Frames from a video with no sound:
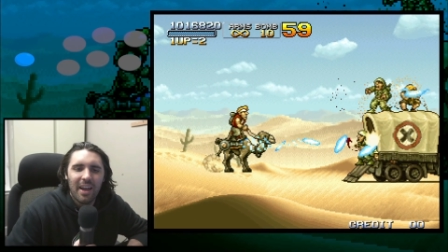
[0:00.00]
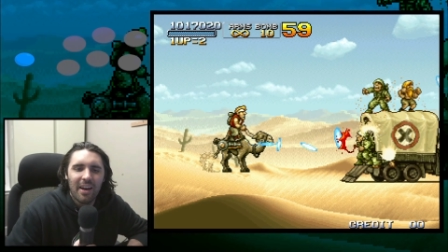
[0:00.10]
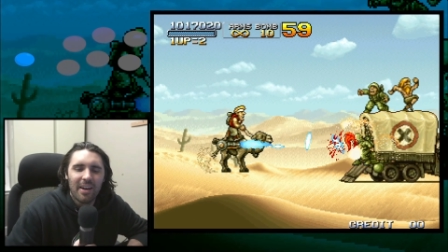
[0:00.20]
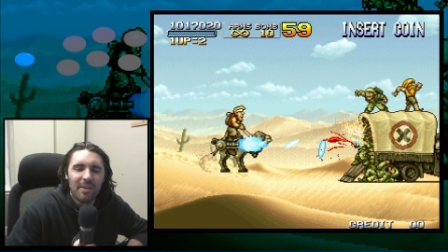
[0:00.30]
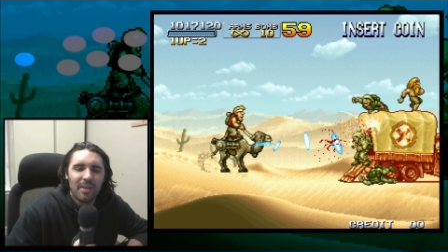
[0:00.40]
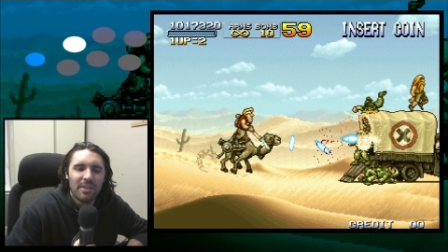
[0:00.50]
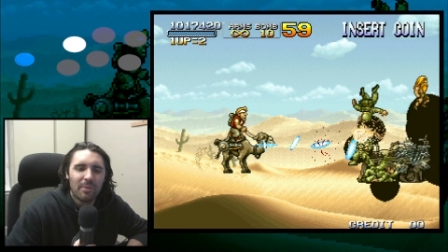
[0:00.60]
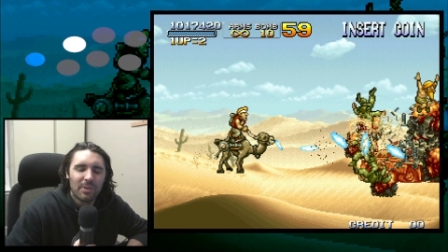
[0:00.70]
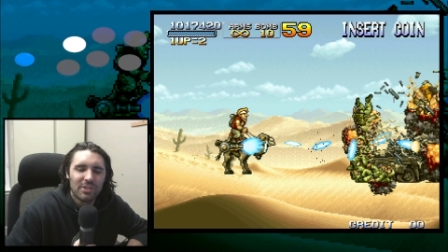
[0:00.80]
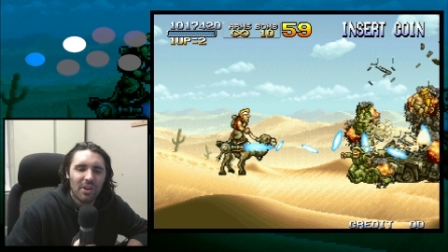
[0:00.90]
Uh, and
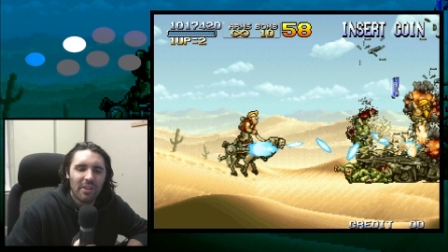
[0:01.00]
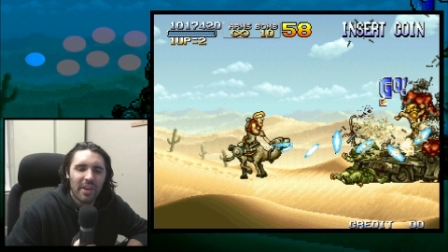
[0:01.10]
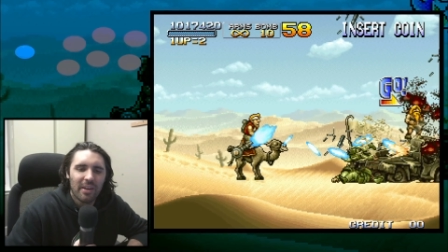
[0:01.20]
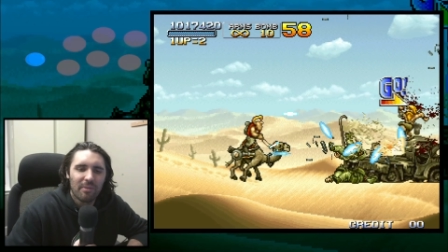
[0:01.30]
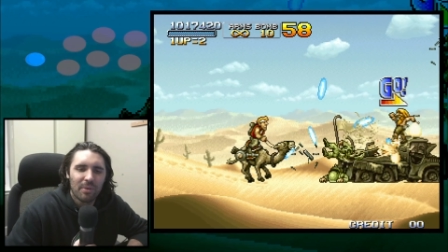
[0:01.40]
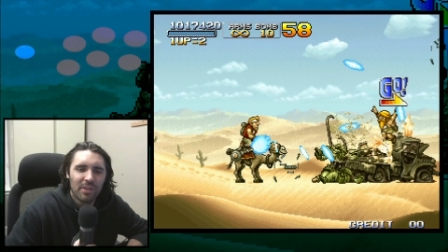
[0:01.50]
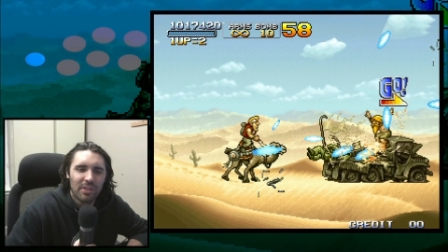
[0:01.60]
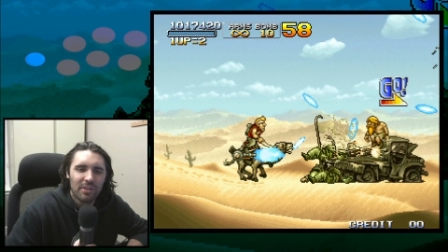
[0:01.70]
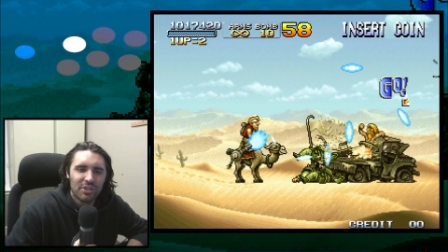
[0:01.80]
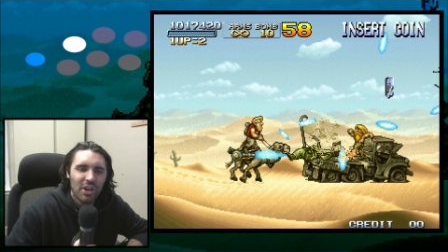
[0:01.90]
then we saw that with
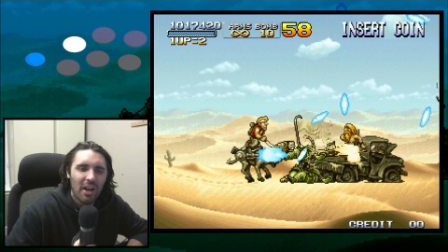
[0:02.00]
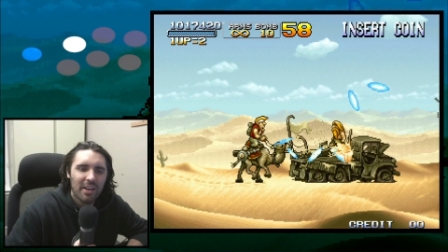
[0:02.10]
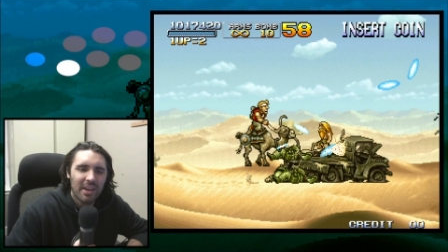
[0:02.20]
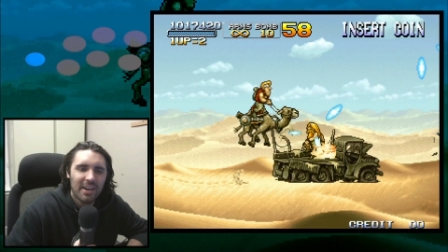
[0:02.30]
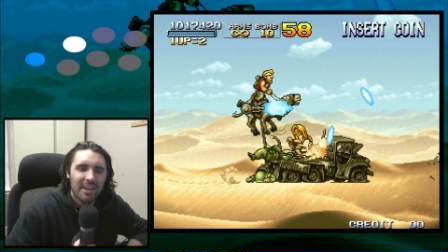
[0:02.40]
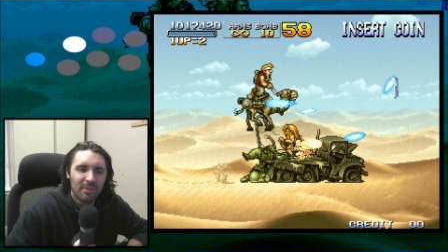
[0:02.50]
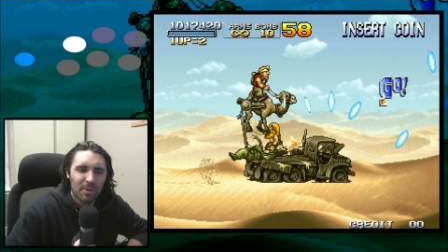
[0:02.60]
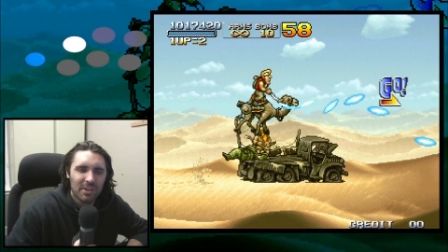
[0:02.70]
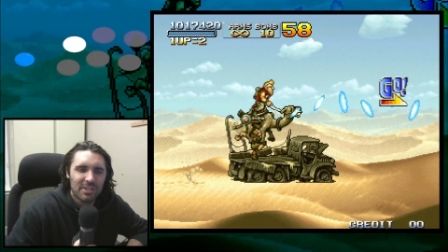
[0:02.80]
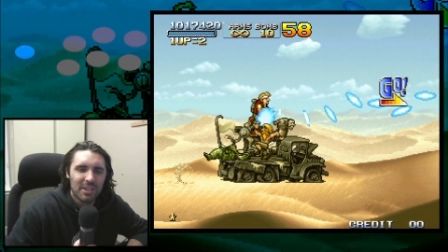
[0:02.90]
the shotgun, and we're
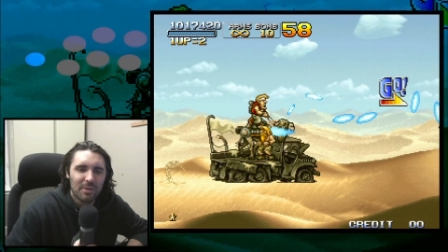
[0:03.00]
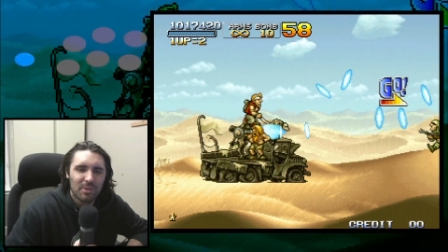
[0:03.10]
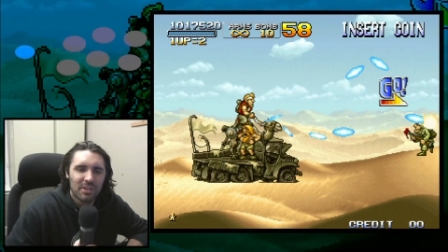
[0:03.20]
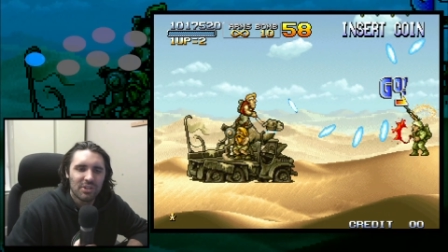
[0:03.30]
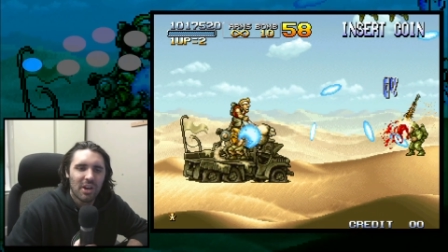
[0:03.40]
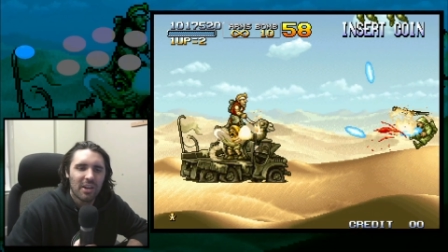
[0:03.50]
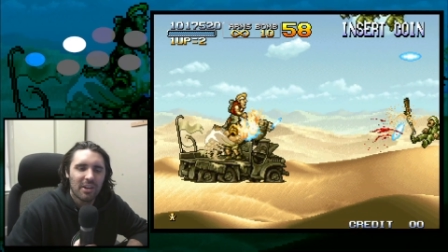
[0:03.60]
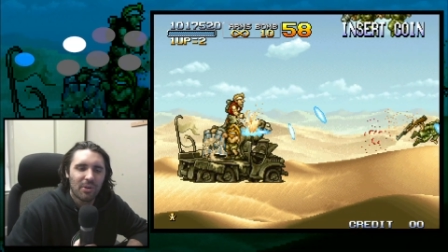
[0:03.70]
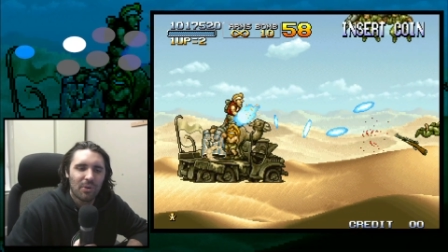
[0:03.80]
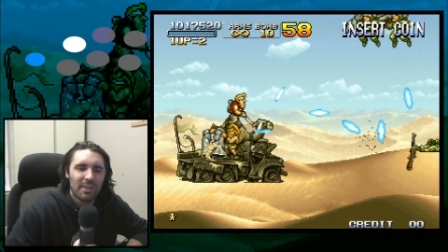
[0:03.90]
going to see it with the
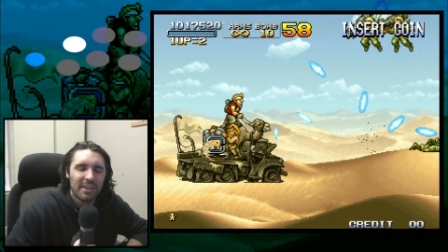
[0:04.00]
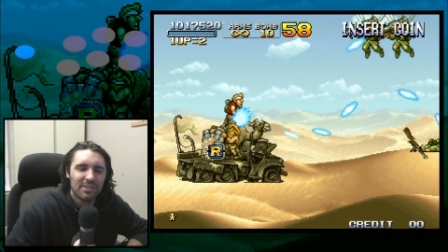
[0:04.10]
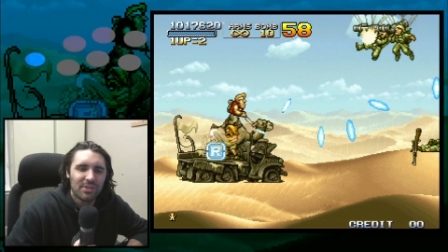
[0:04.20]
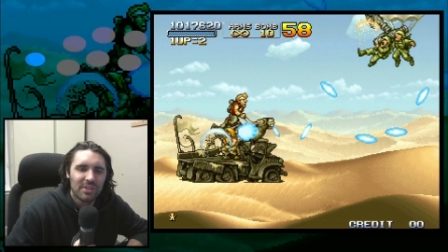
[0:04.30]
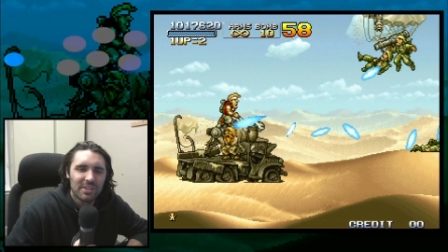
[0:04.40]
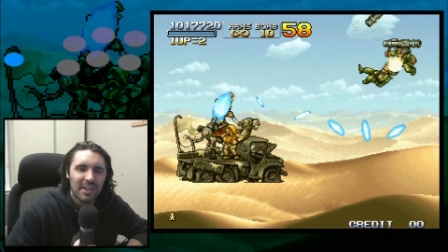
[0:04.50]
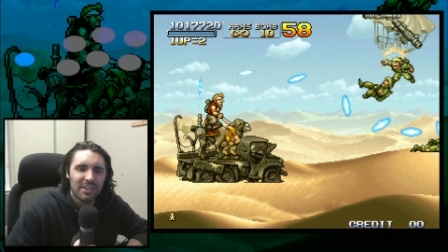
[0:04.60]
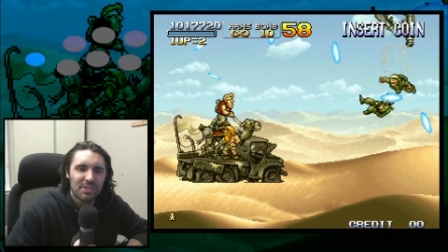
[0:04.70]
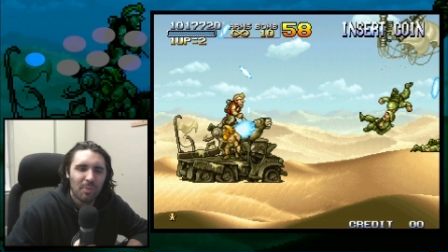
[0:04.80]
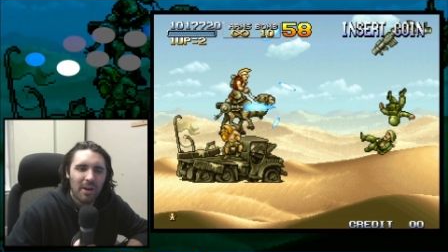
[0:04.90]
shotgun or laser in this
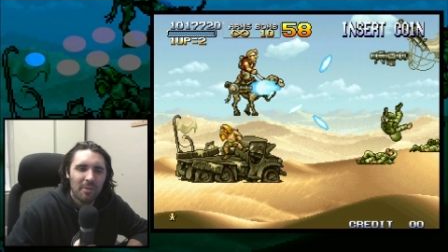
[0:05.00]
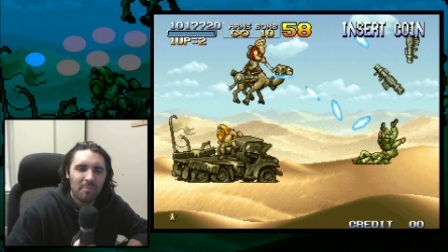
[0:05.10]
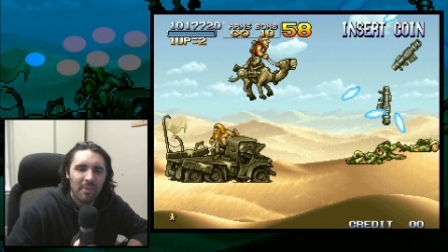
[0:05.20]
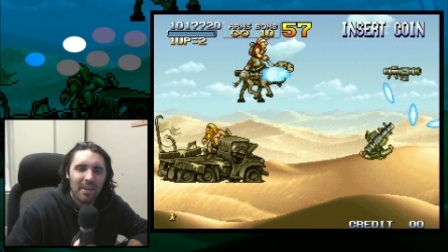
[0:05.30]
stage as well.